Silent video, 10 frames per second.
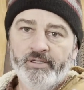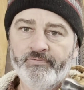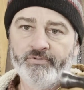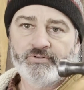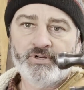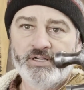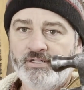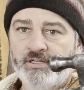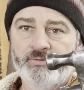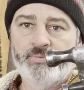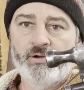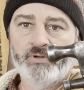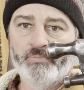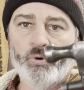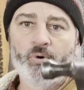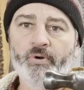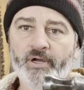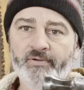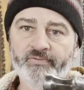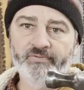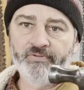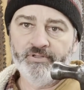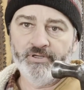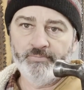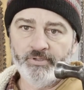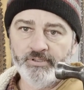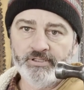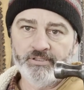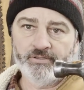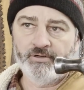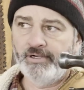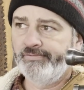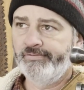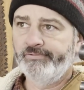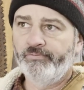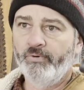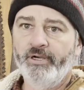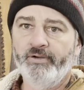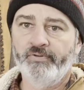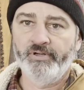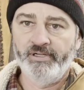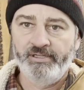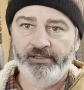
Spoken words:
If you're trying to pound a board off of a building or off of wherever,